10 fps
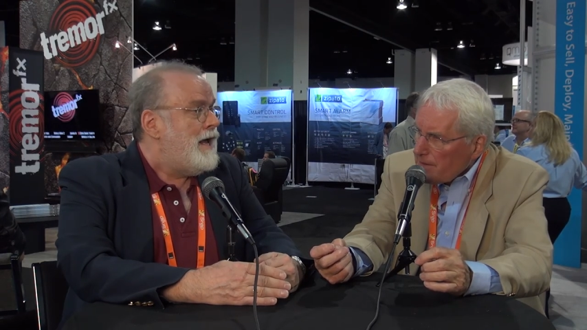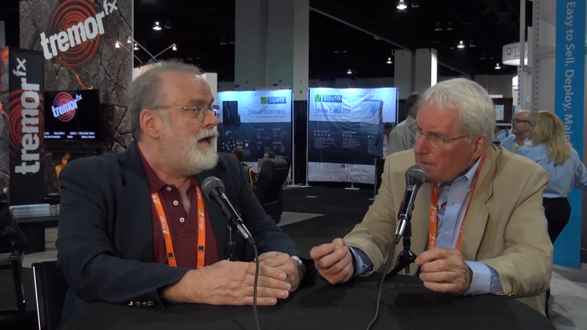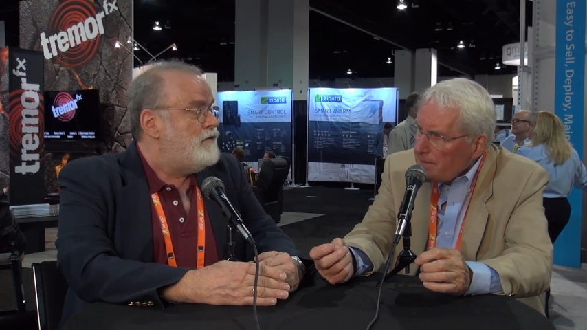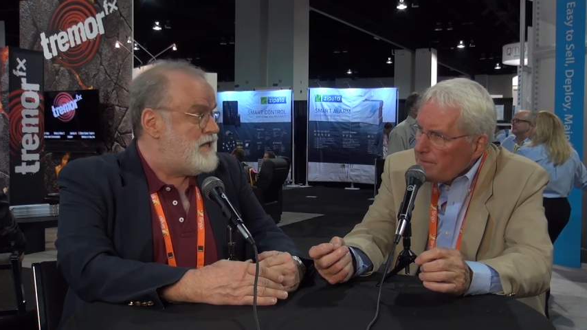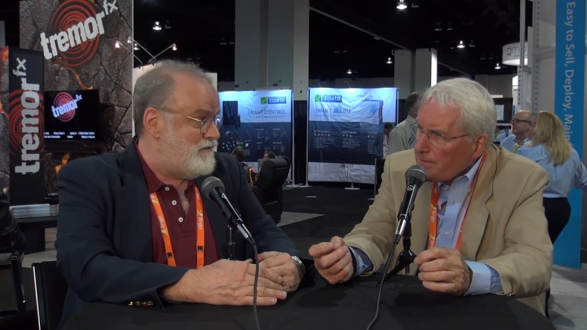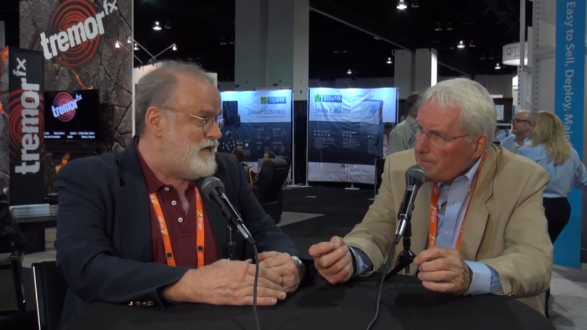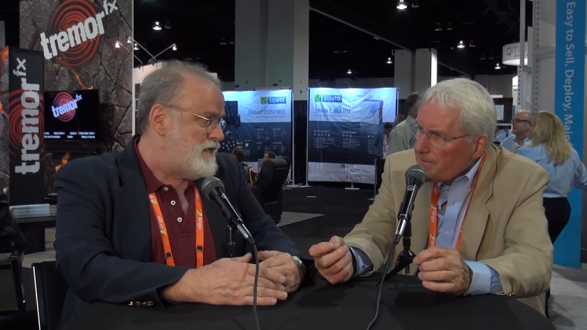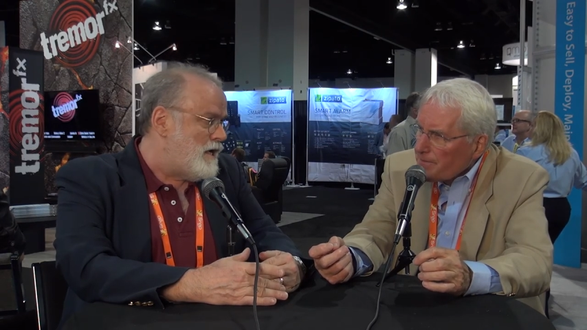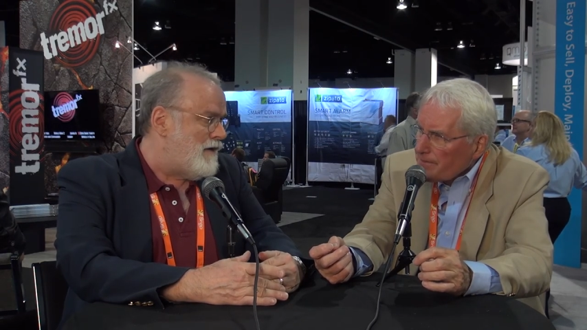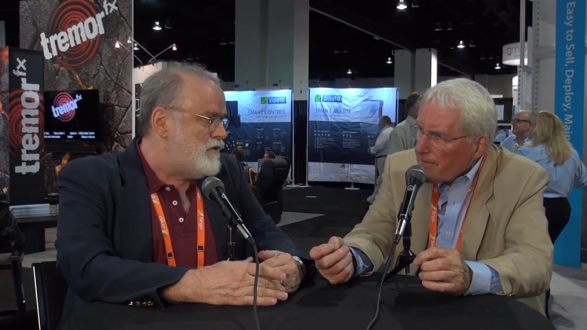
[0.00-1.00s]
Speaker 1: And
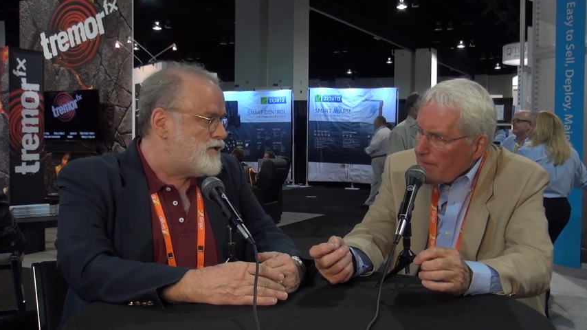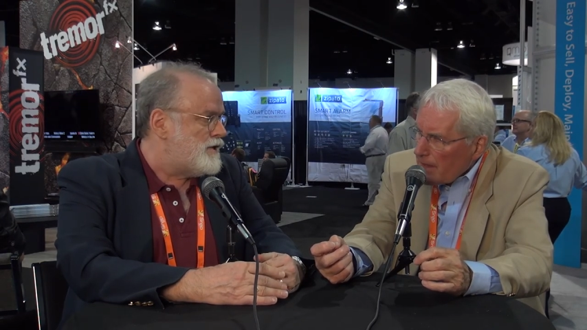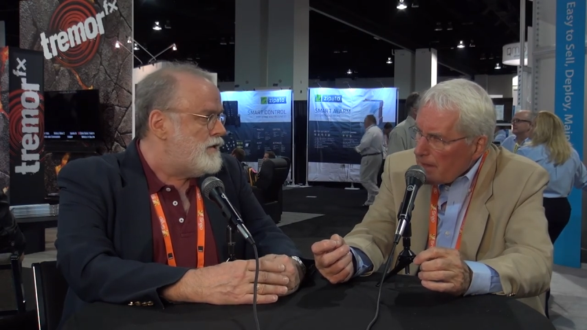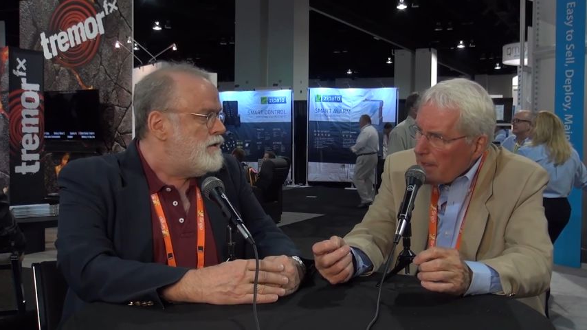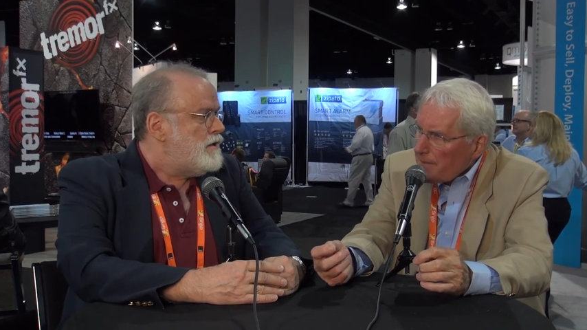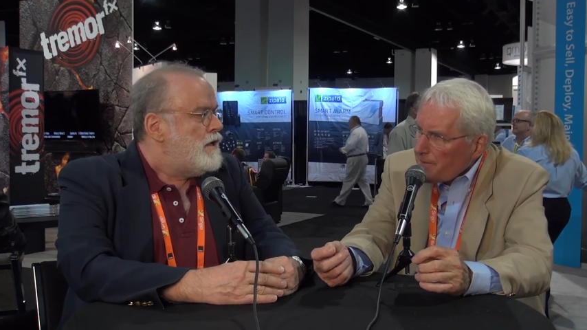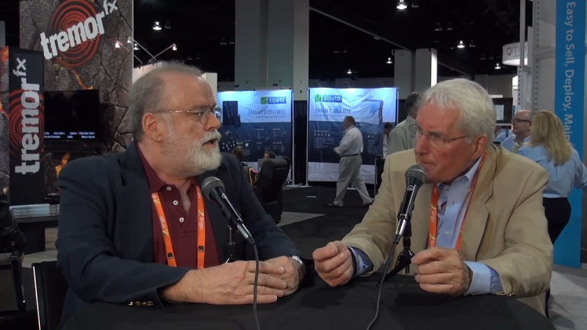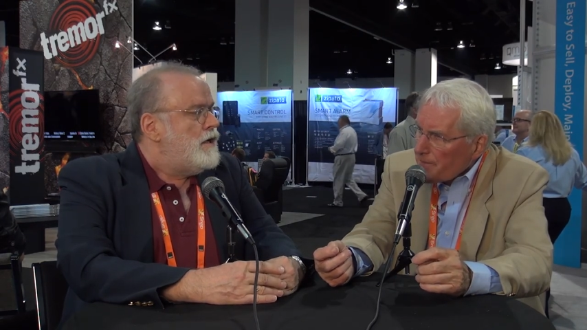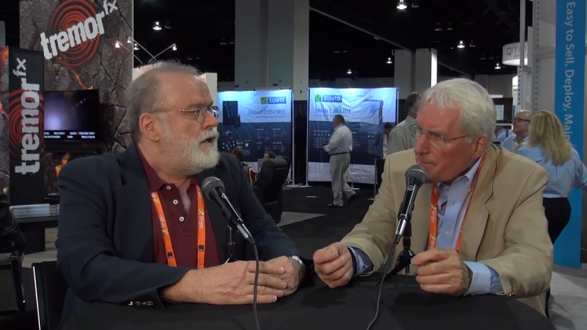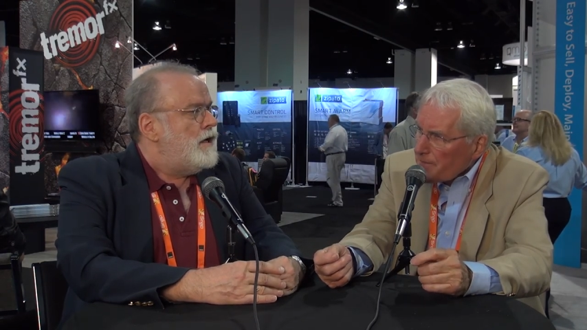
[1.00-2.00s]
DVD, obviously. Yeah.
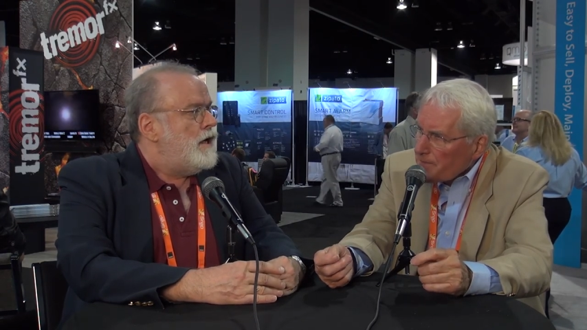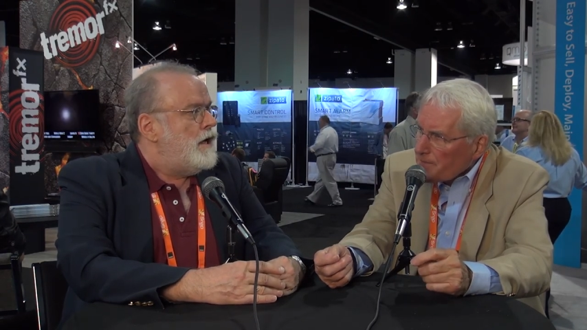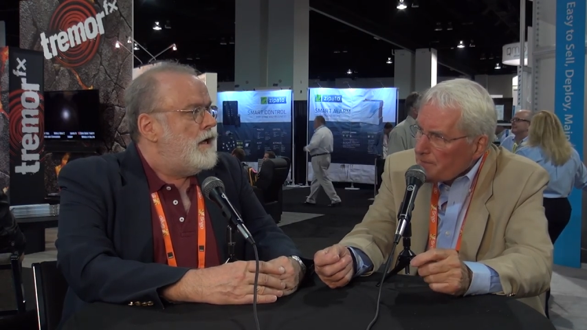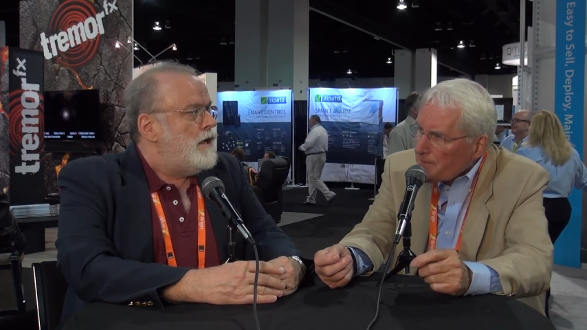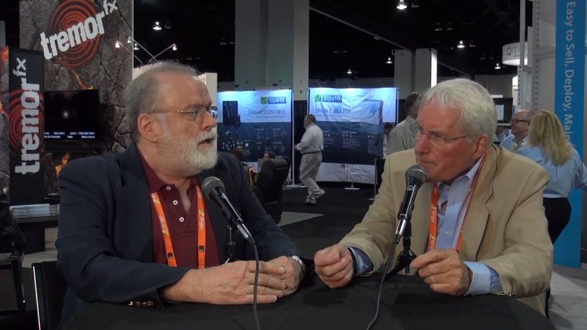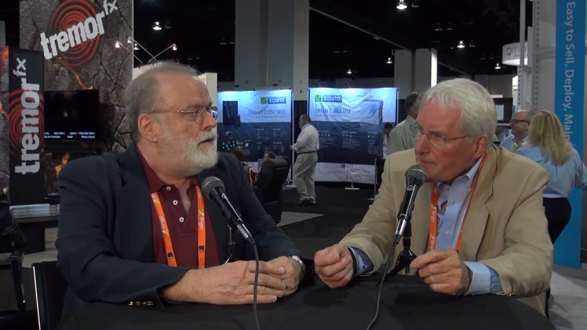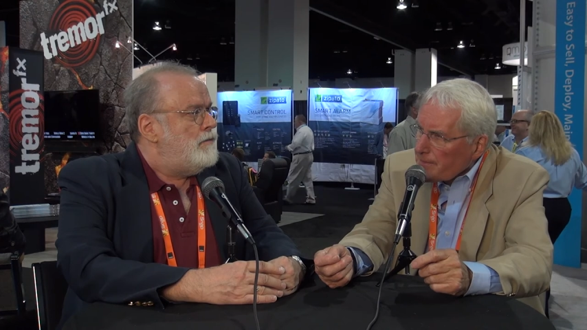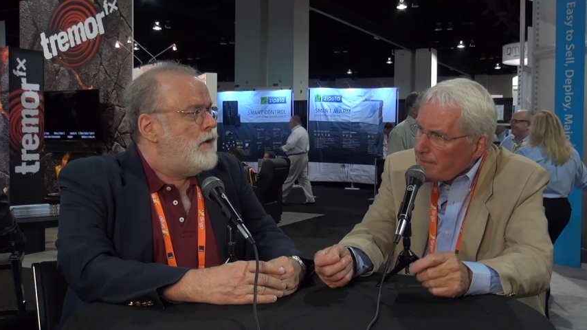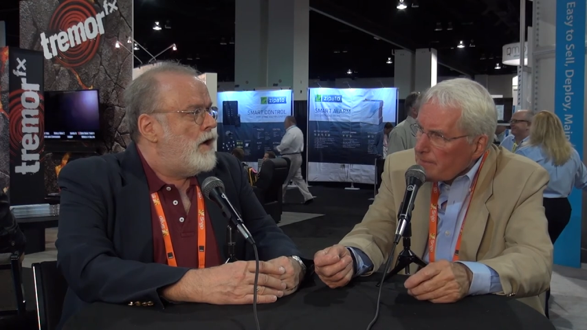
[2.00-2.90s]
Uh,